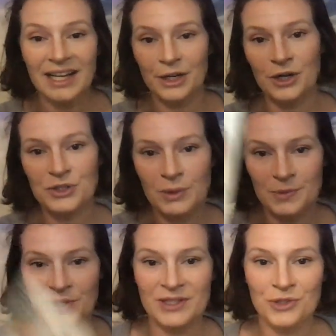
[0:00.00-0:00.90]
it also
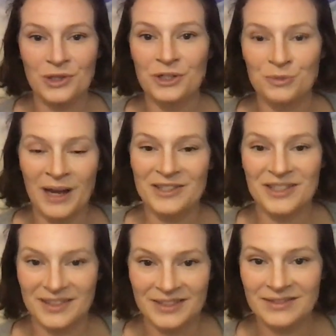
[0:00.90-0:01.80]
represents your inner
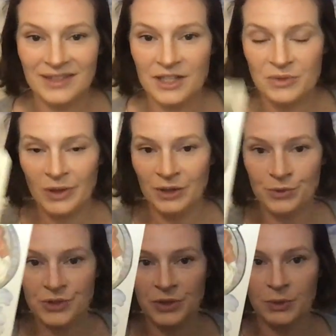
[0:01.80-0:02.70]
masculine as well.
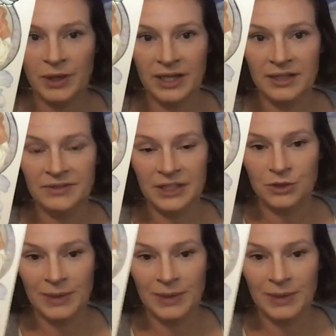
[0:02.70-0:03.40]
So the awakening of the inner